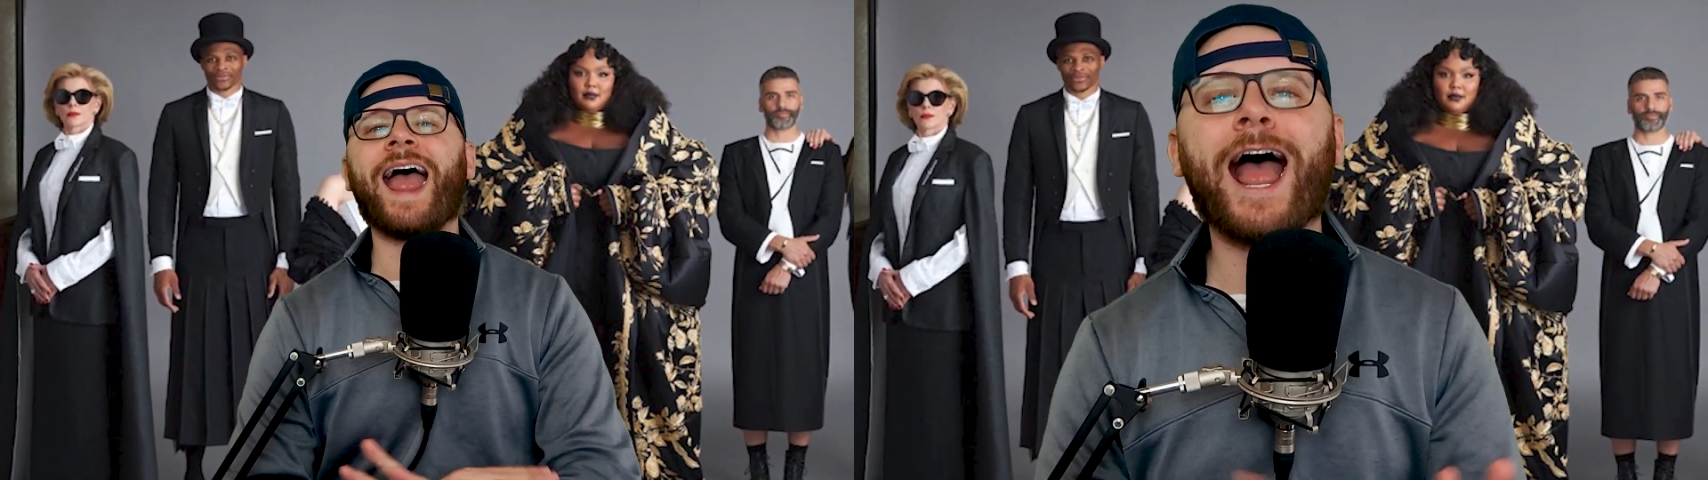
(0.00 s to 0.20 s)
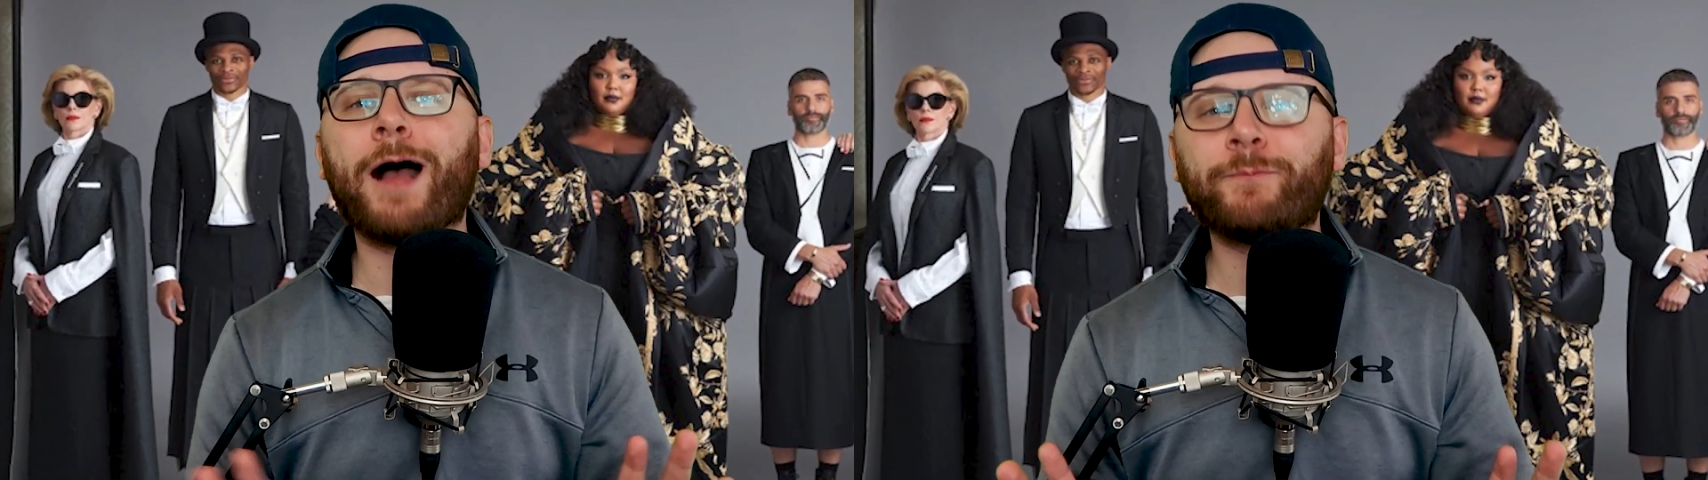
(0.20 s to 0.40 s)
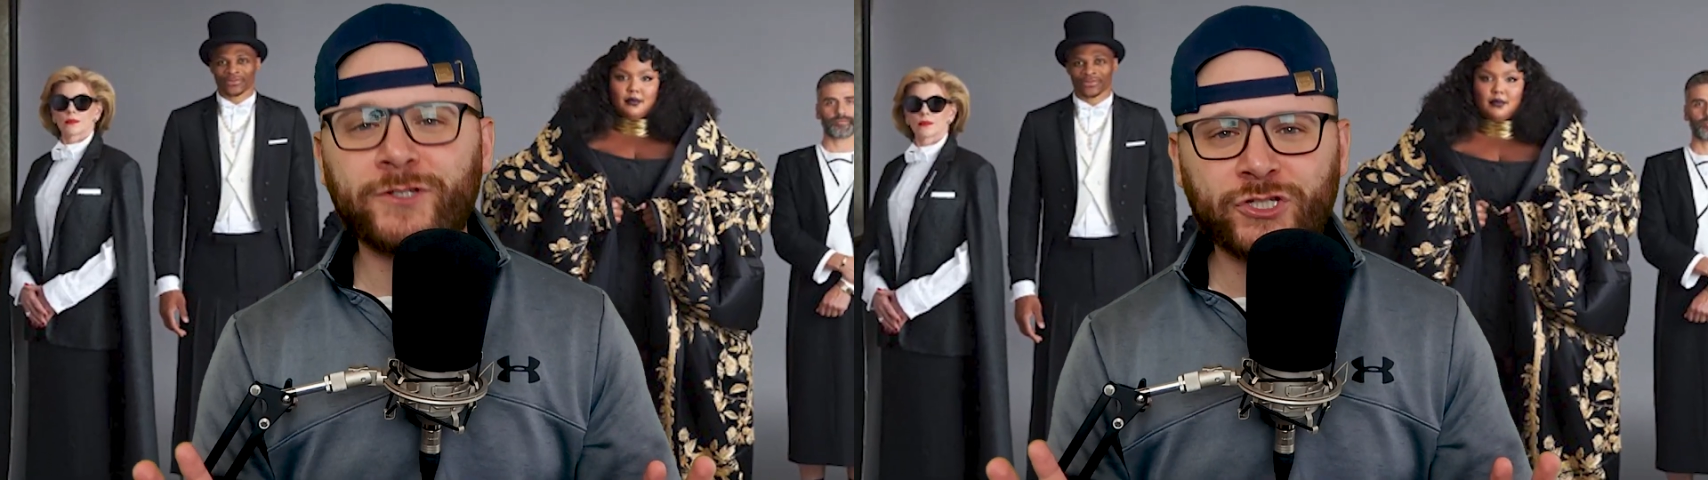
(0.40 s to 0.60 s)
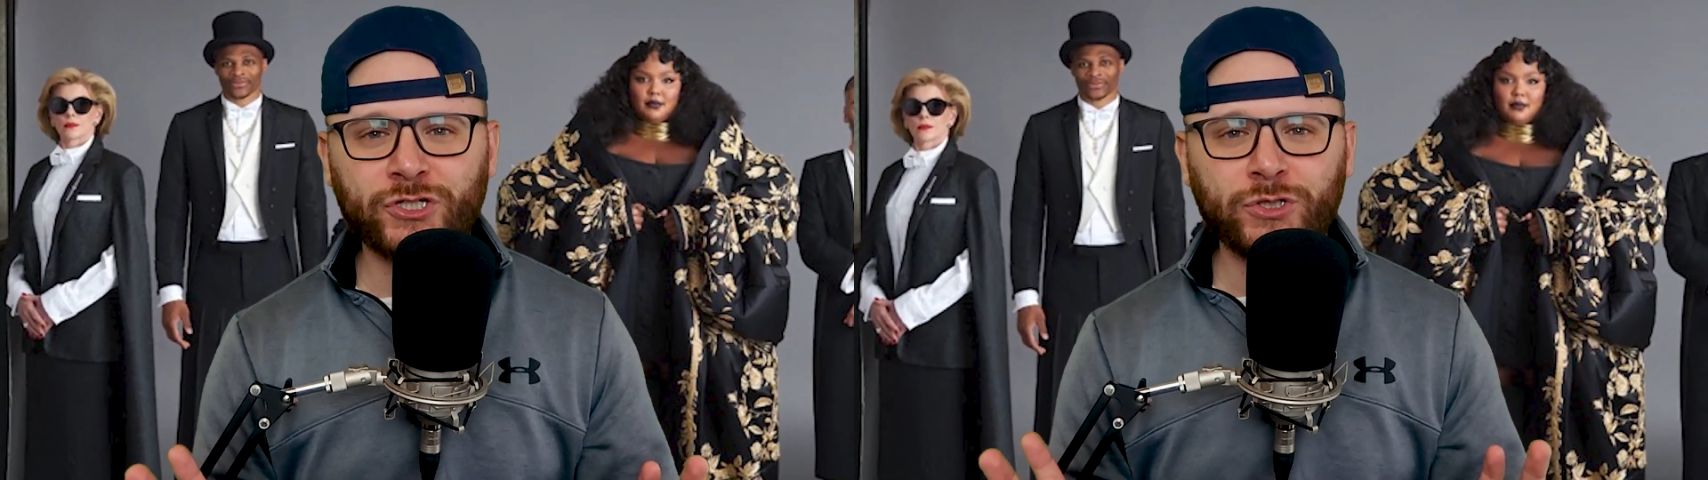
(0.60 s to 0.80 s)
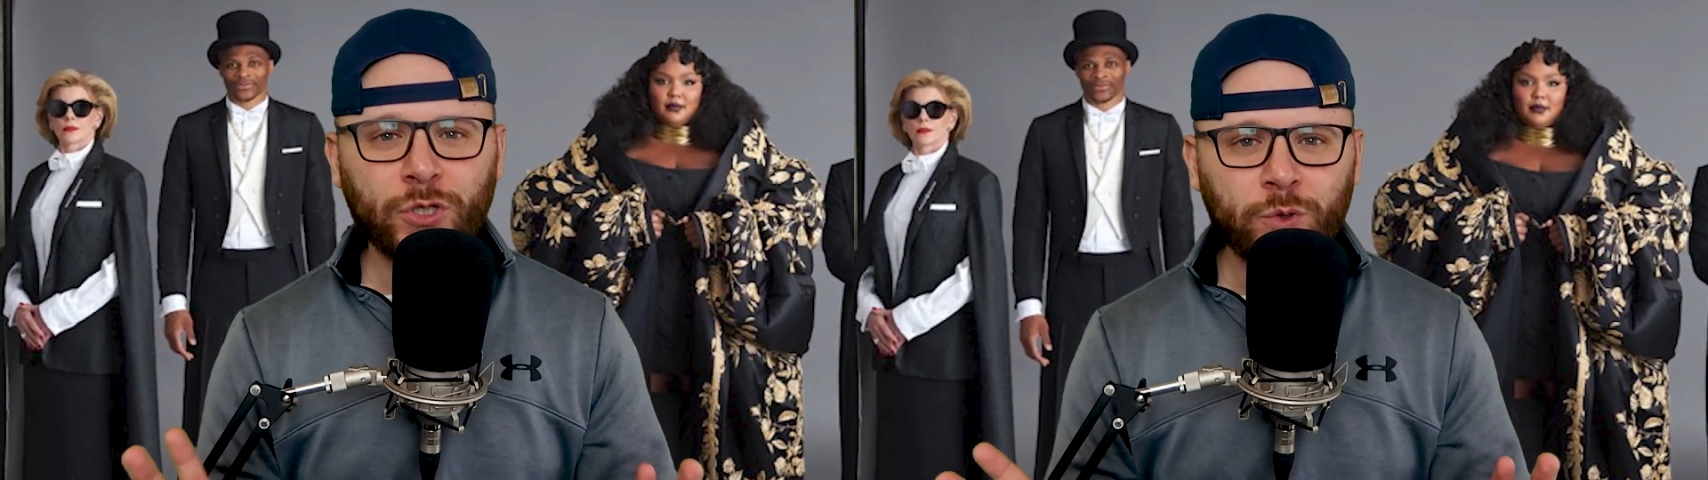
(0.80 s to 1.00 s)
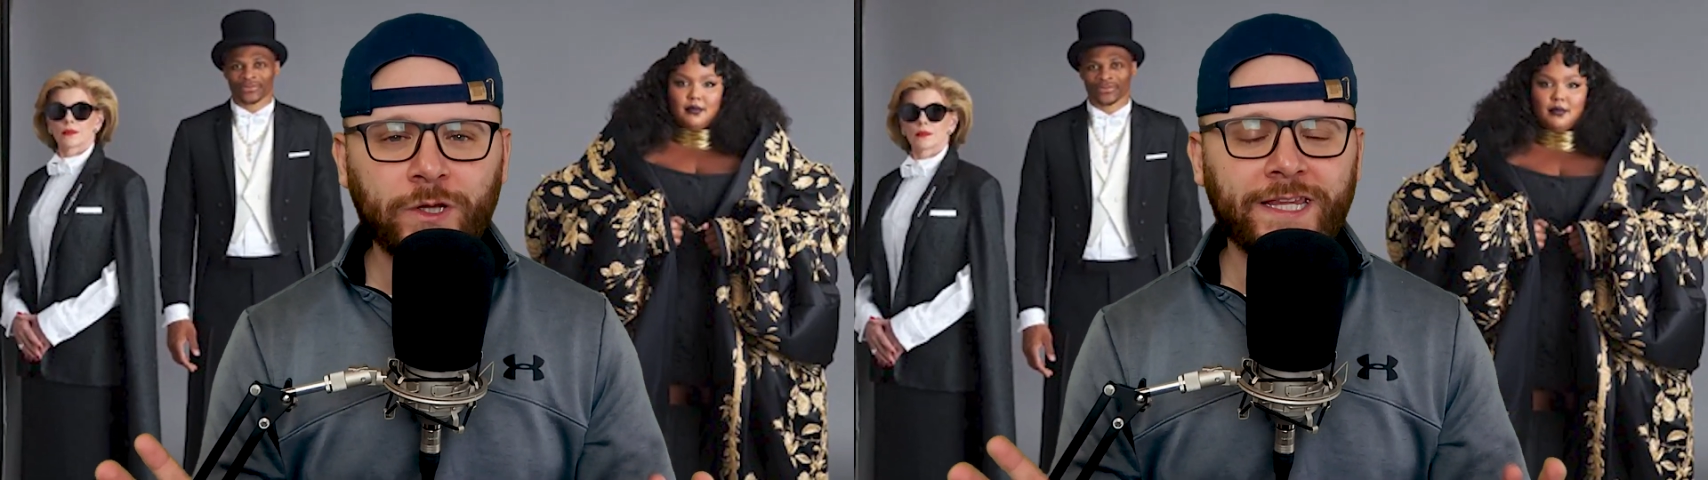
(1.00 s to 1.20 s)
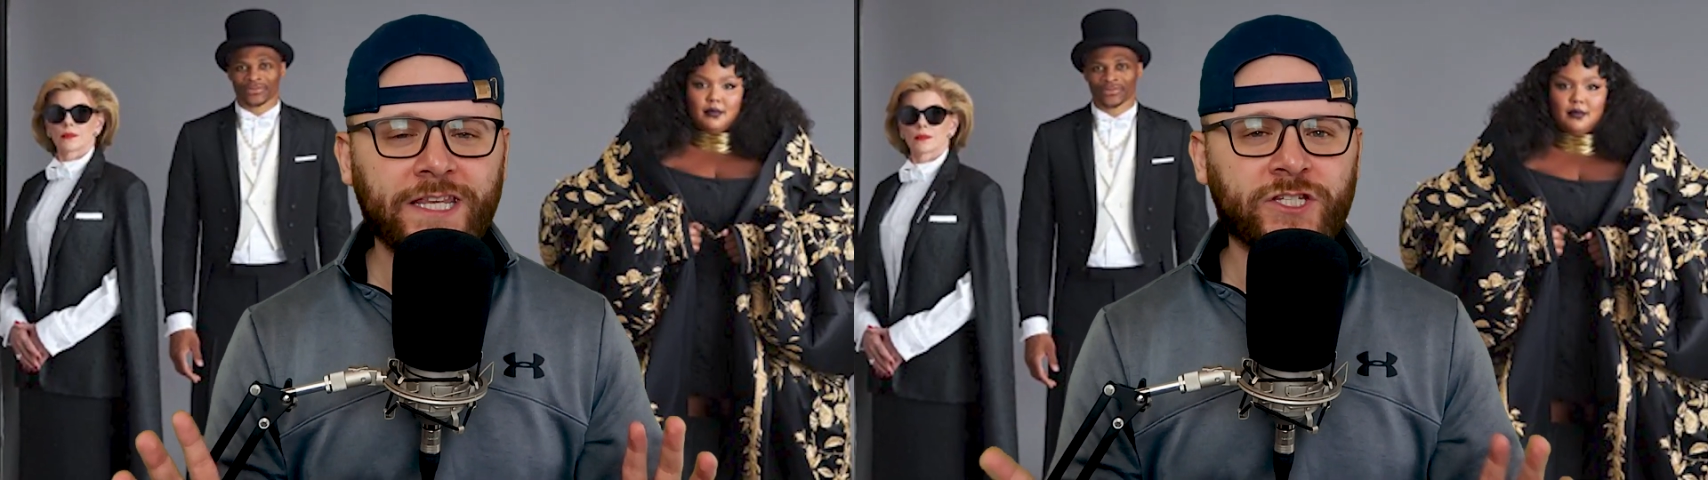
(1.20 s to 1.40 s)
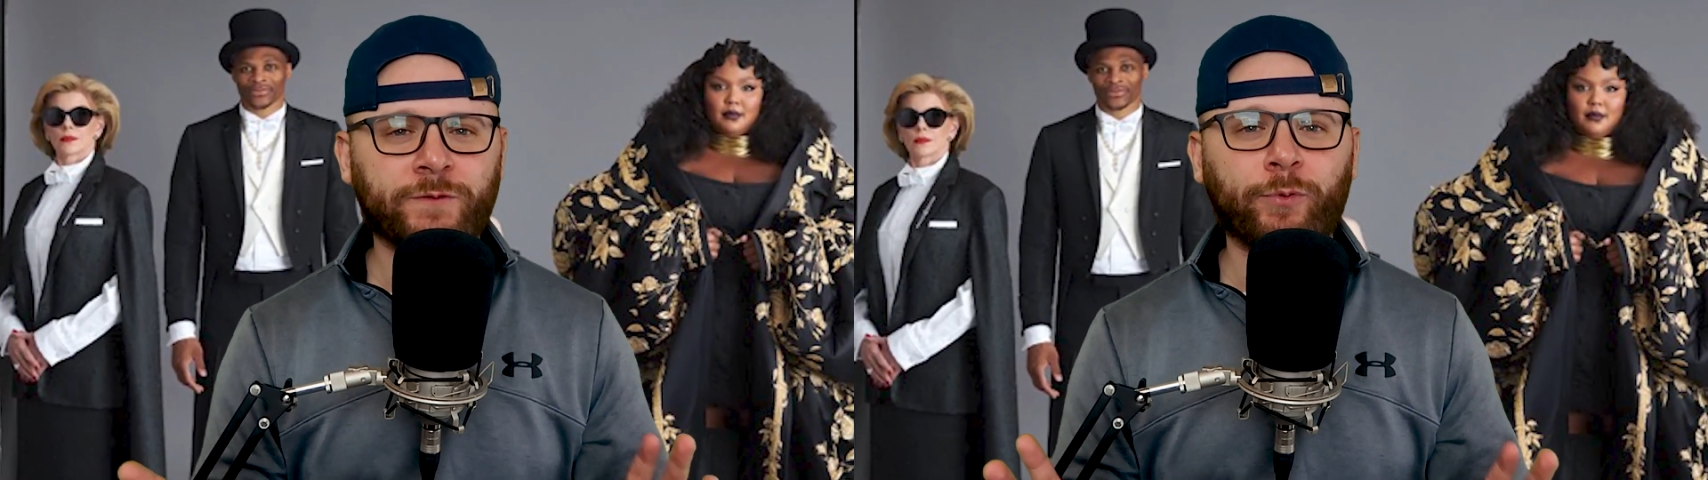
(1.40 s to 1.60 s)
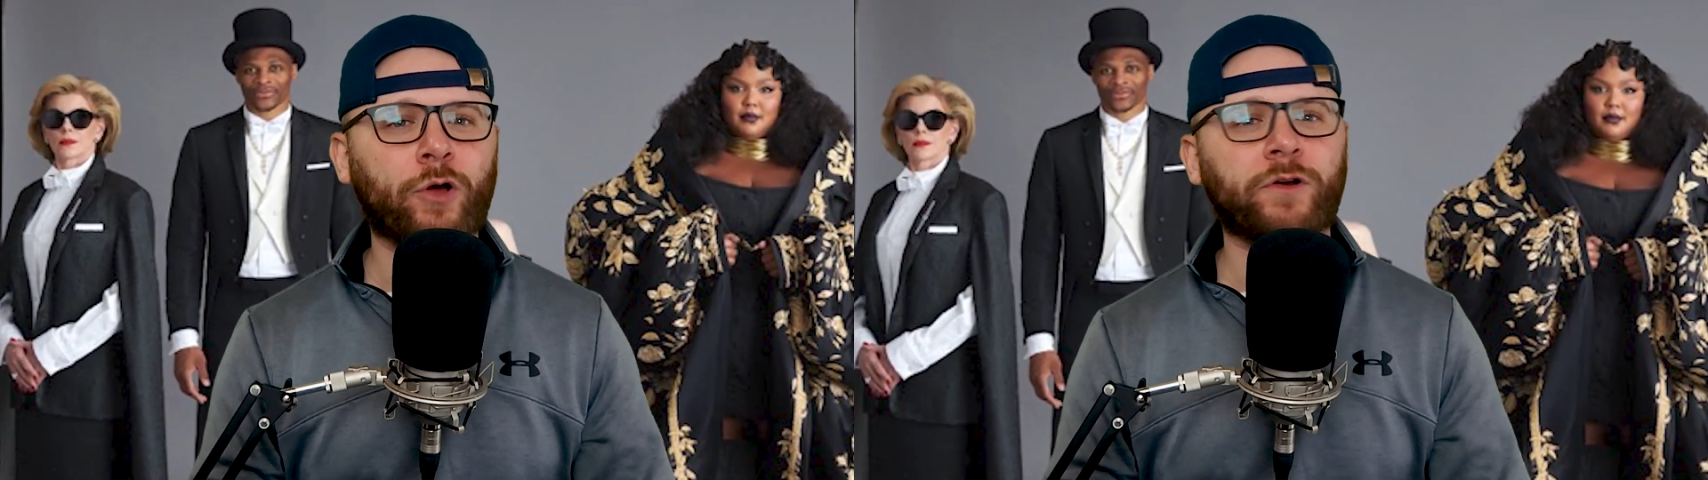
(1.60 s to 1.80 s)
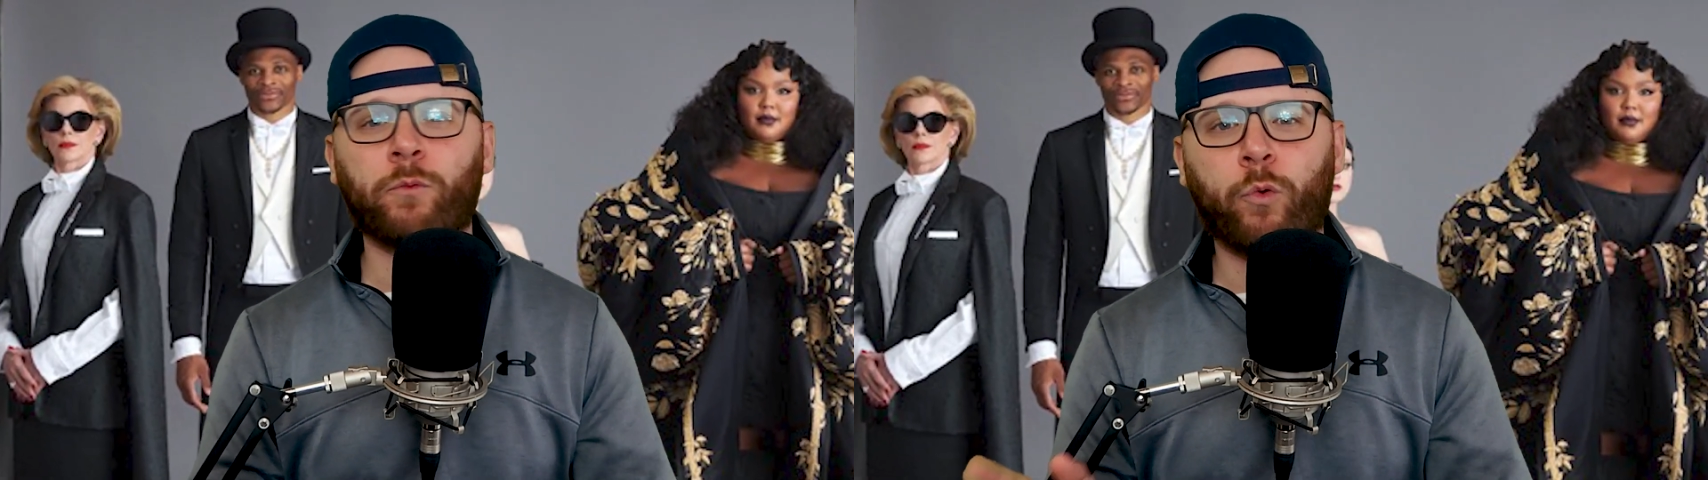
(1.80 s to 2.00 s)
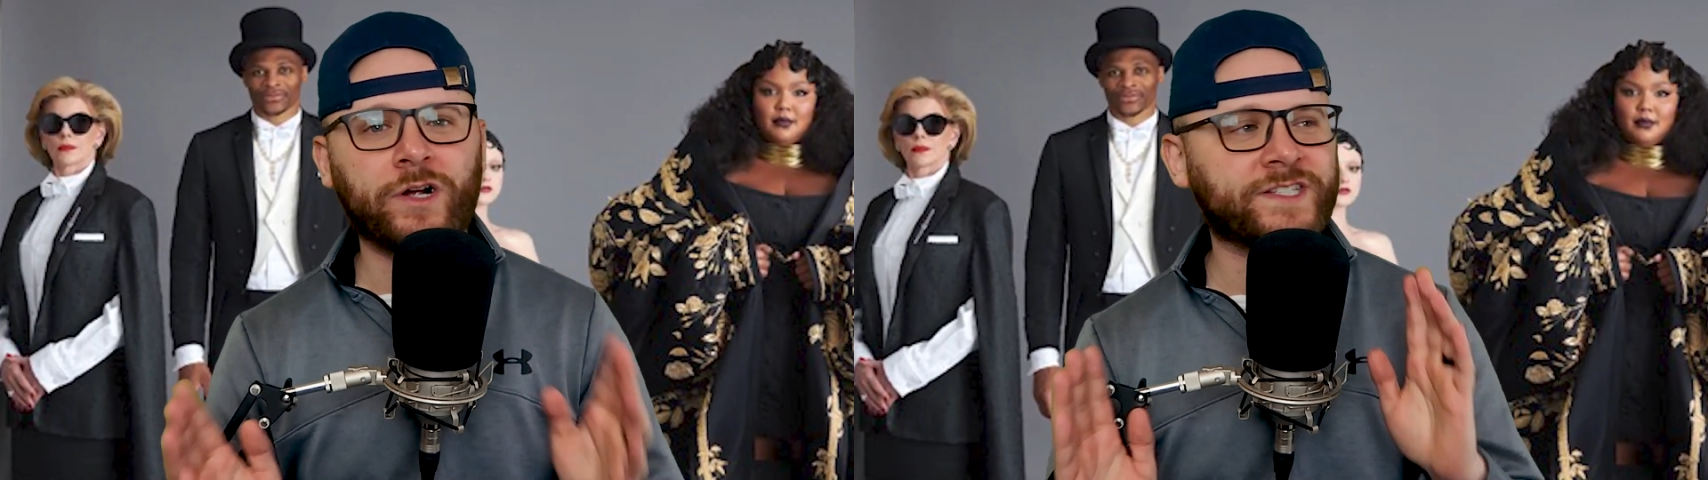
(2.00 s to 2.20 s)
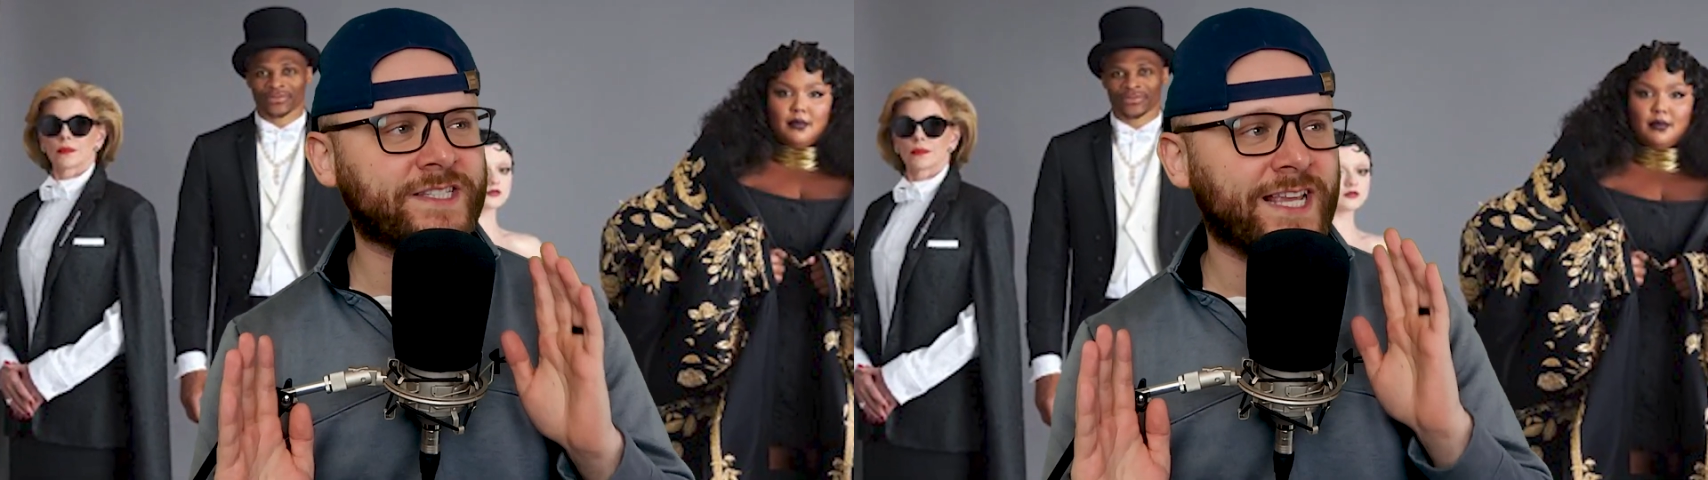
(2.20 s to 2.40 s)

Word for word: absolutely exploded once